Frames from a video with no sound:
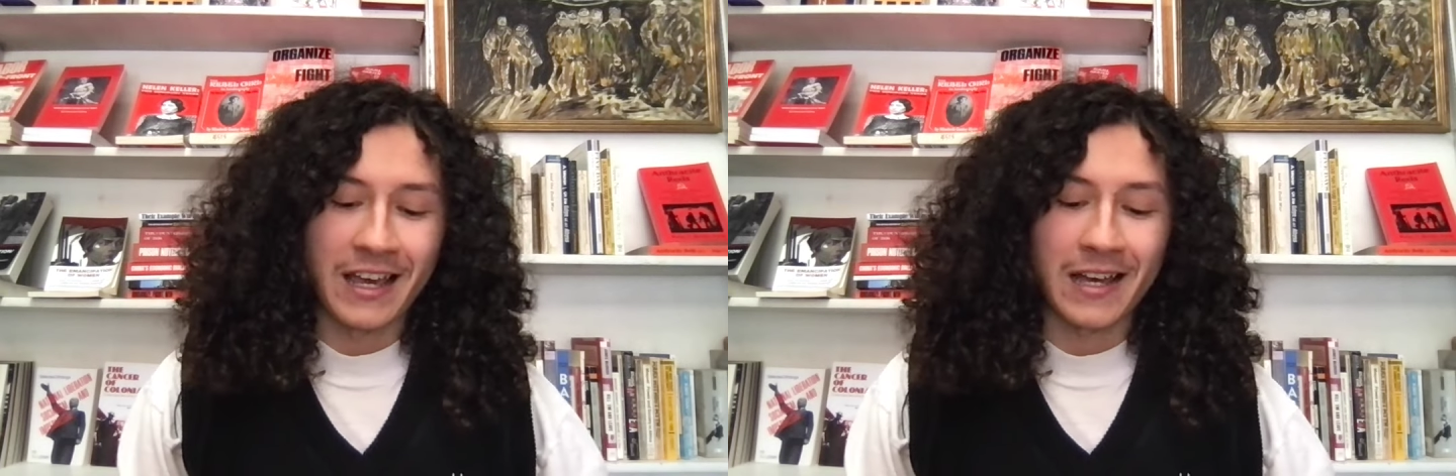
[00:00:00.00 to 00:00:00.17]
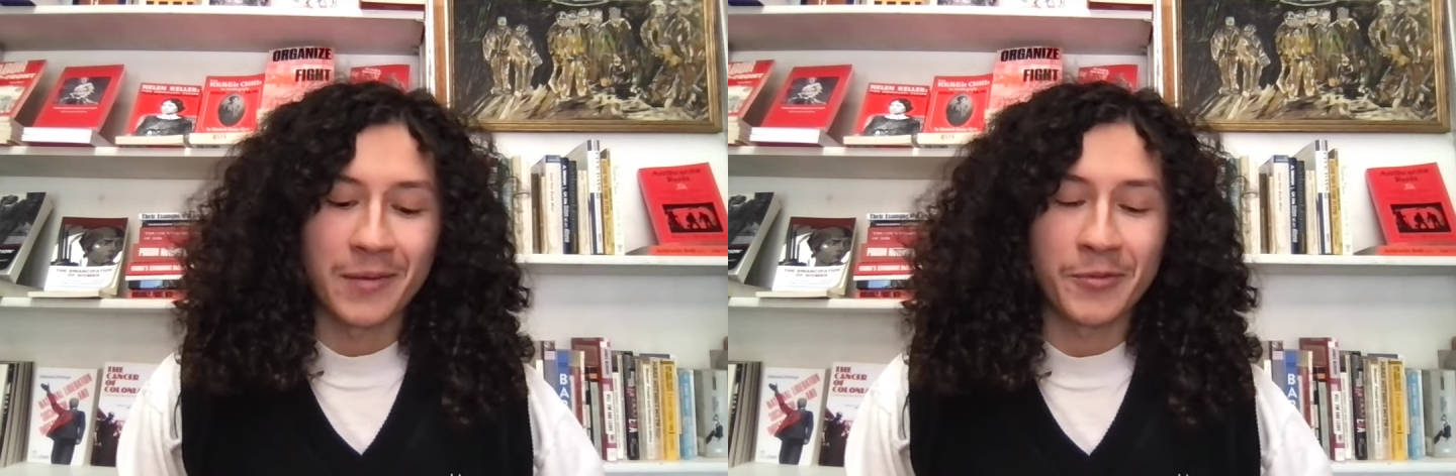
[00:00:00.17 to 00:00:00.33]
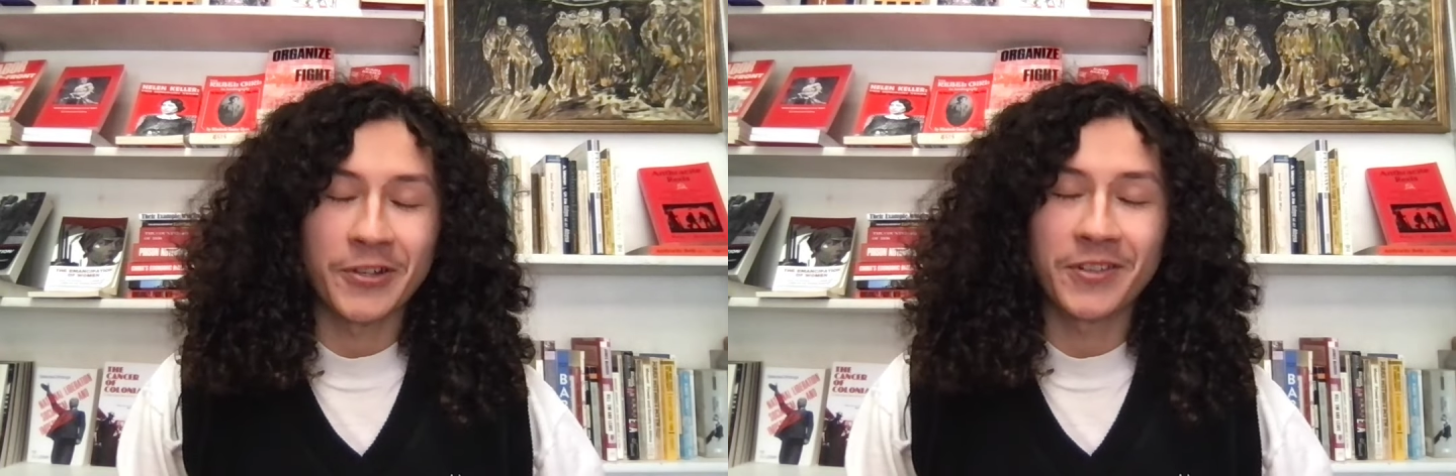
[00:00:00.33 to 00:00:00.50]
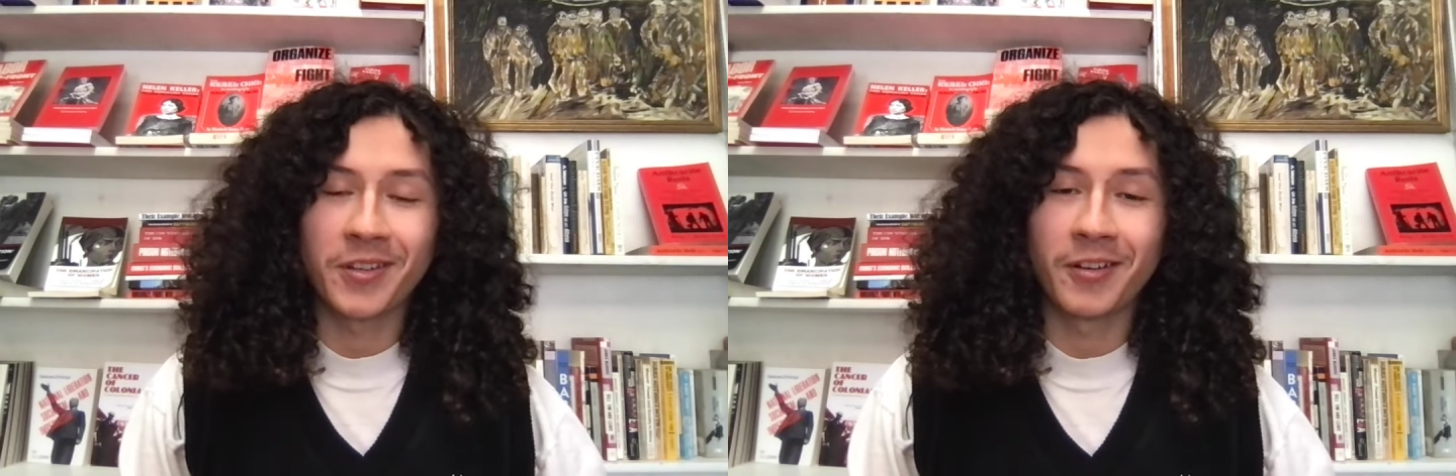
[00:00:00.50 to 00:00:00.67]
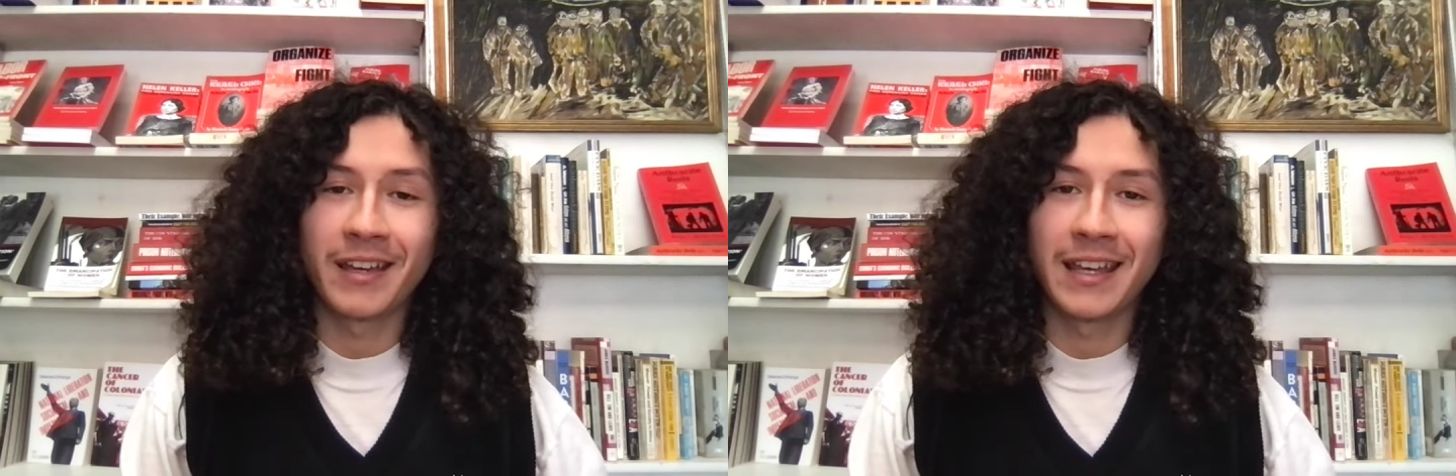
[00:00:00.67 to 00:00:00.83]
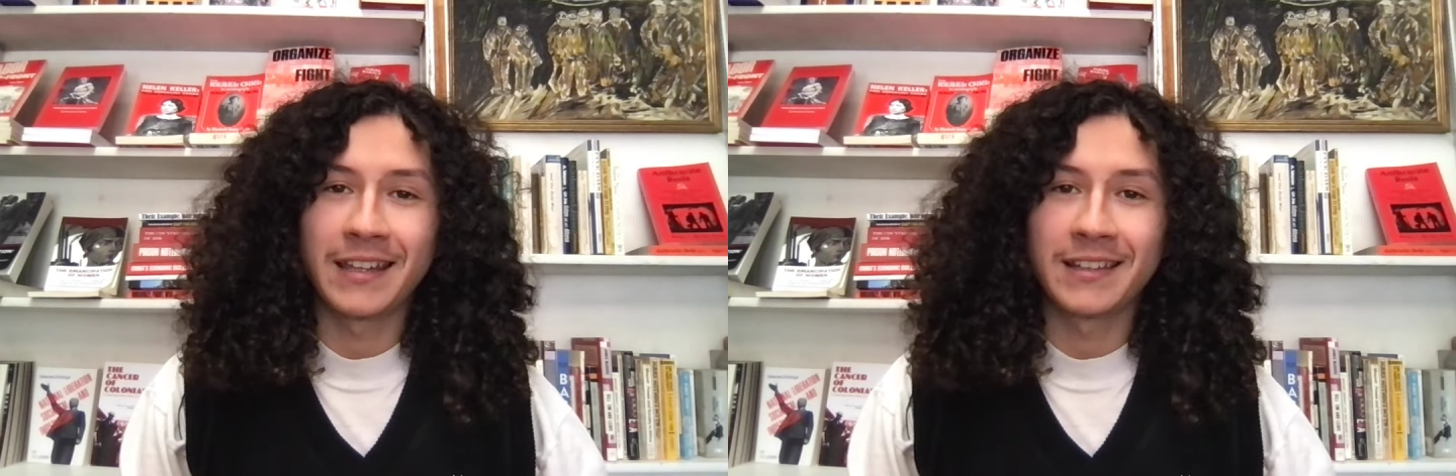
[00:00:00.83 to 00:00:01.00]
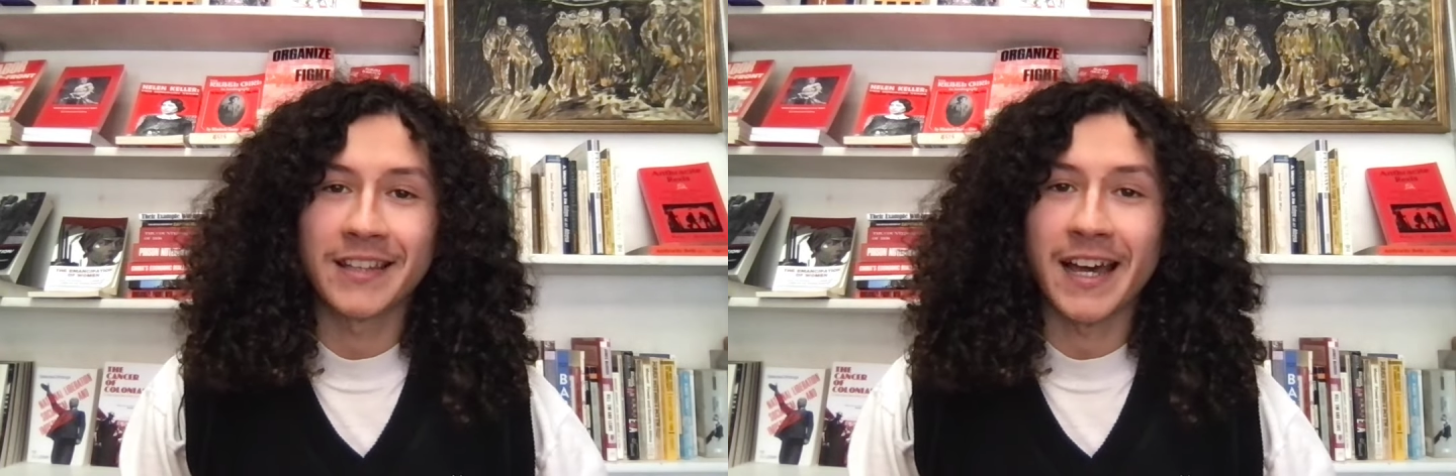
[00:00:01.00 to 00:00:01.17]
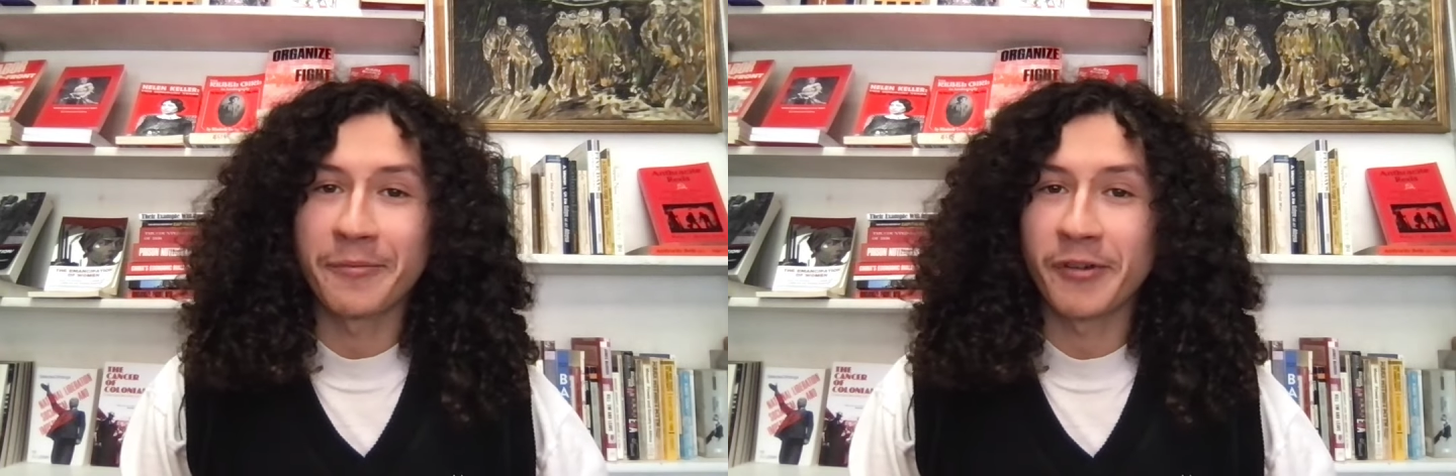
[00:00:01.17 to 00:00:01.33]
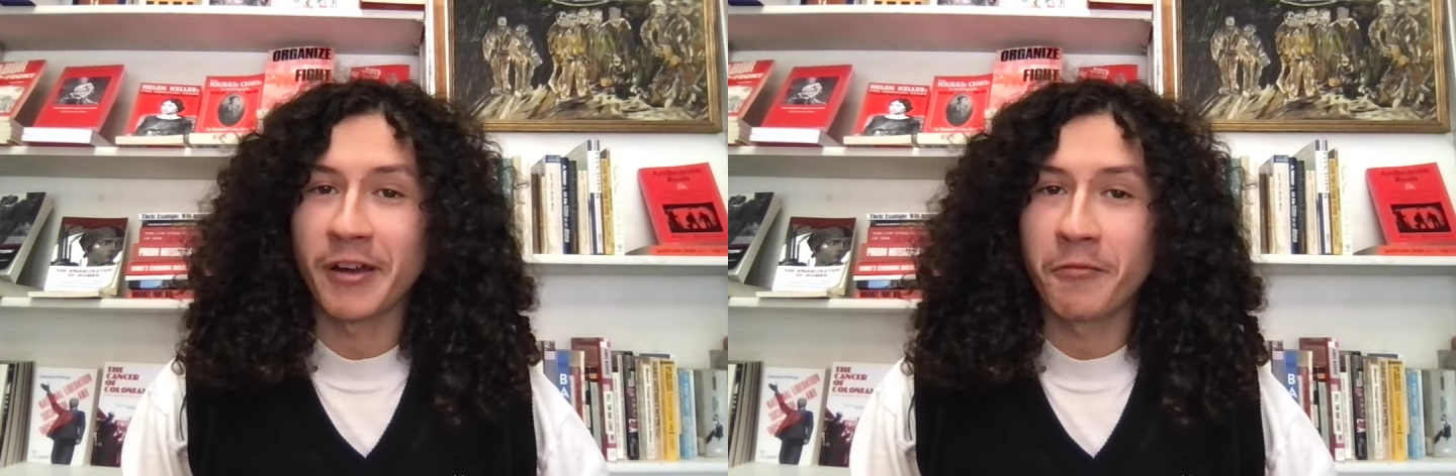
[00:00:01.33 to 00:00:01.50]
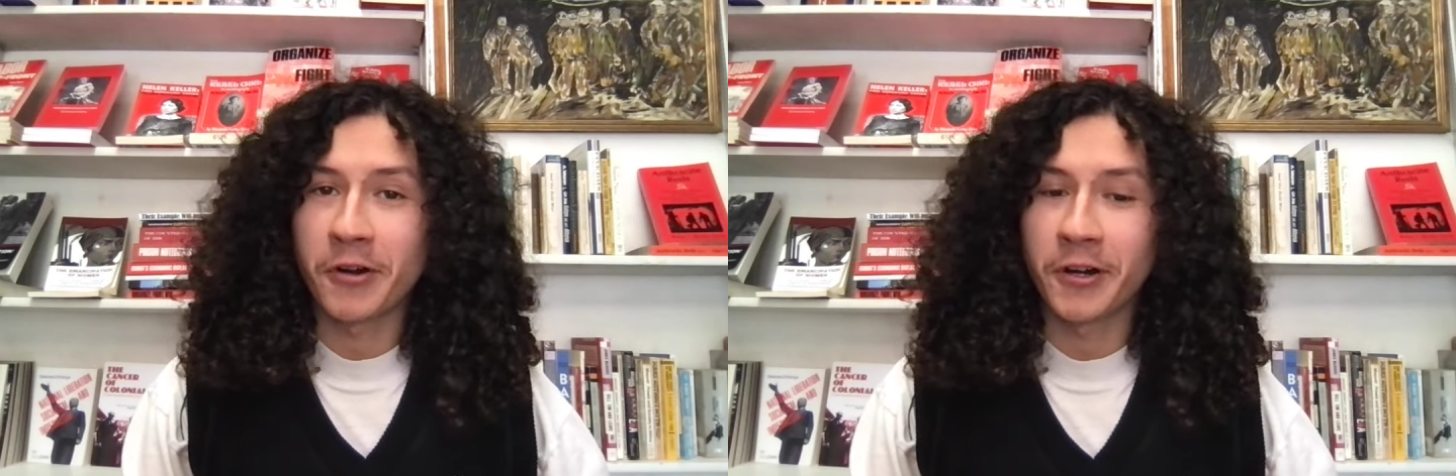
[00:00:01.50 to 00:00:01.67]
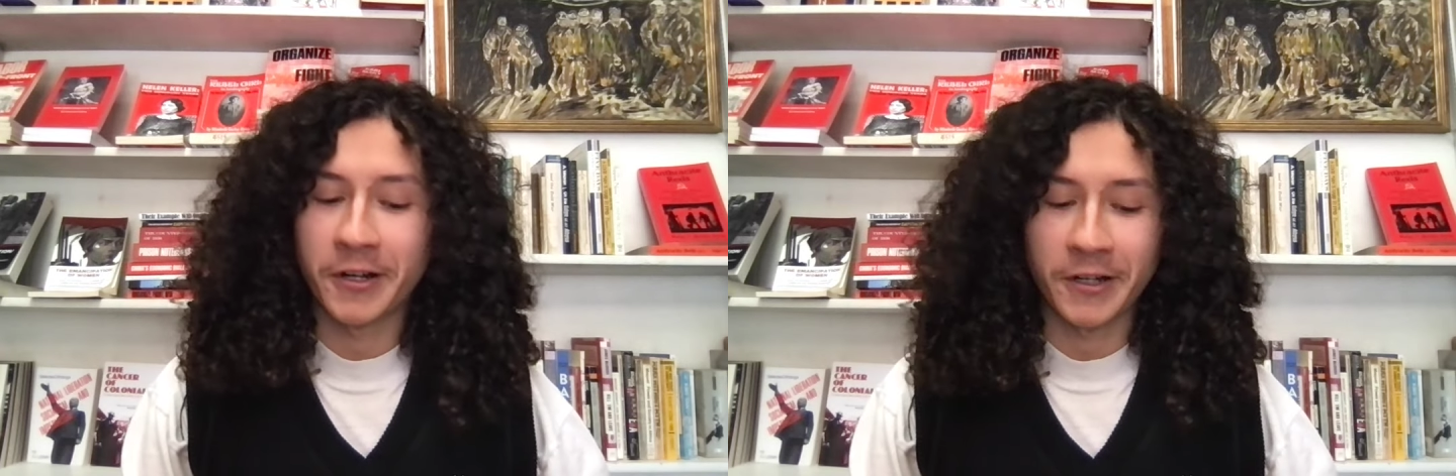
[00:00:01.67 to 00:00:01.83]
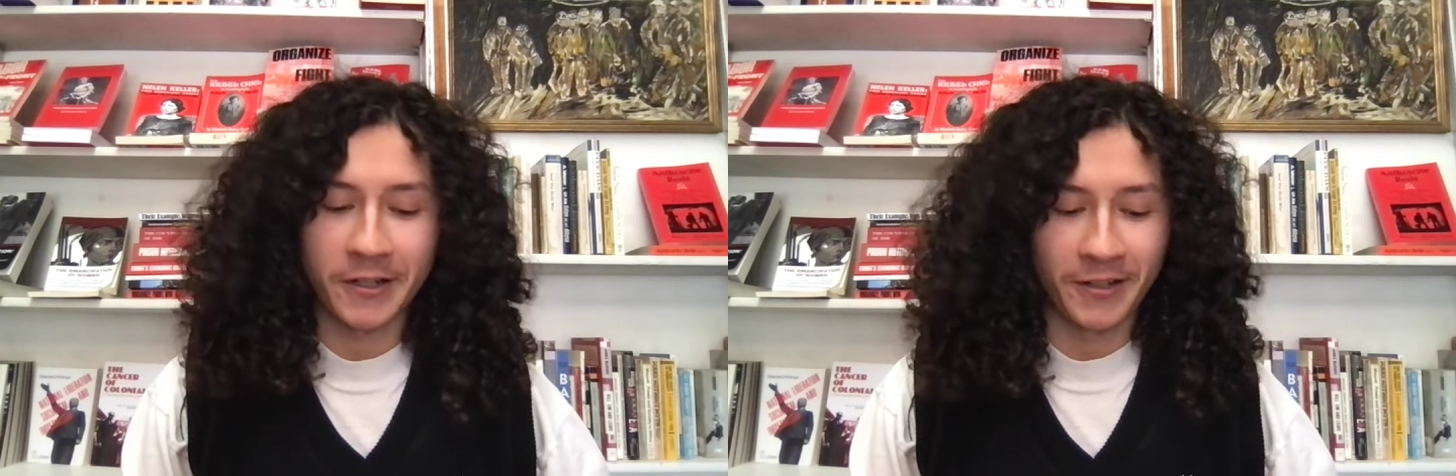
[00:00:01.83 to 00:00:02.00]
I'm also a library
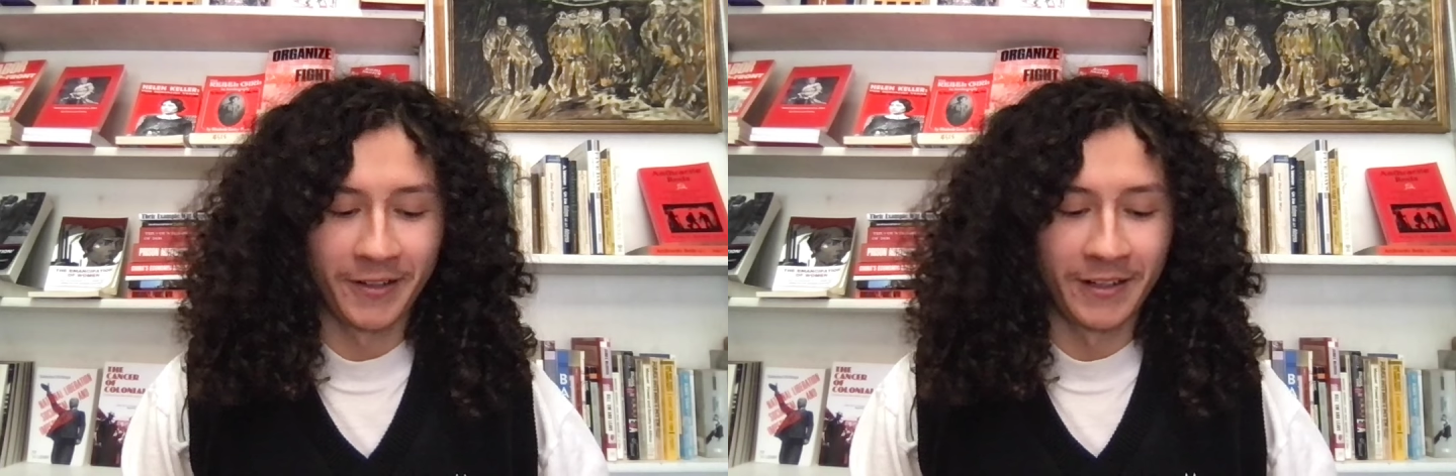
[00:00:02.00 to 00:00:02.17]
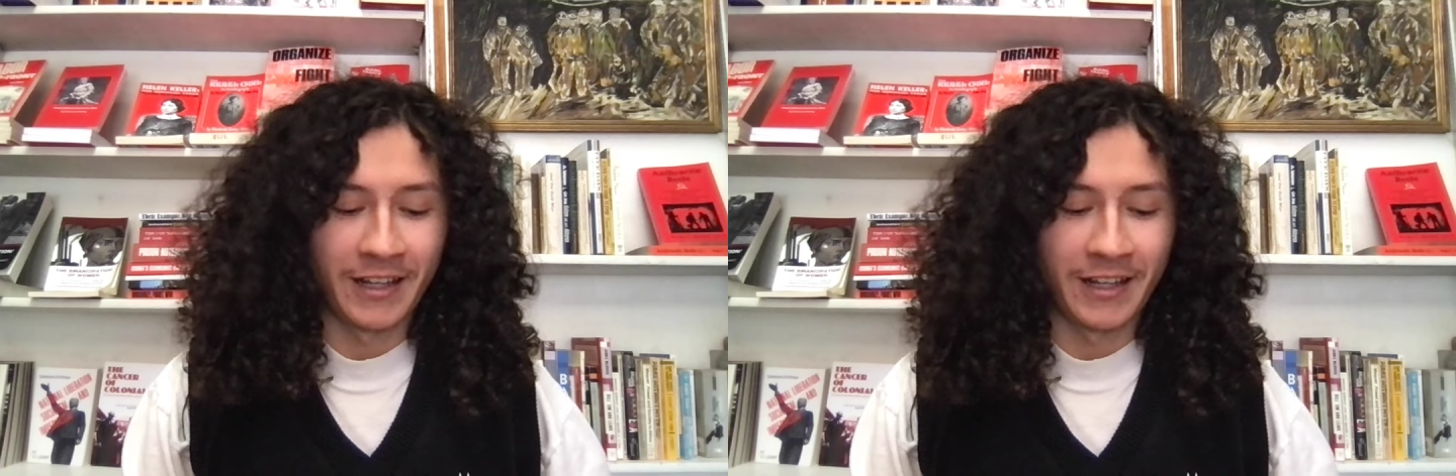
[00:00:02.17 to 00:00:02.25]
worker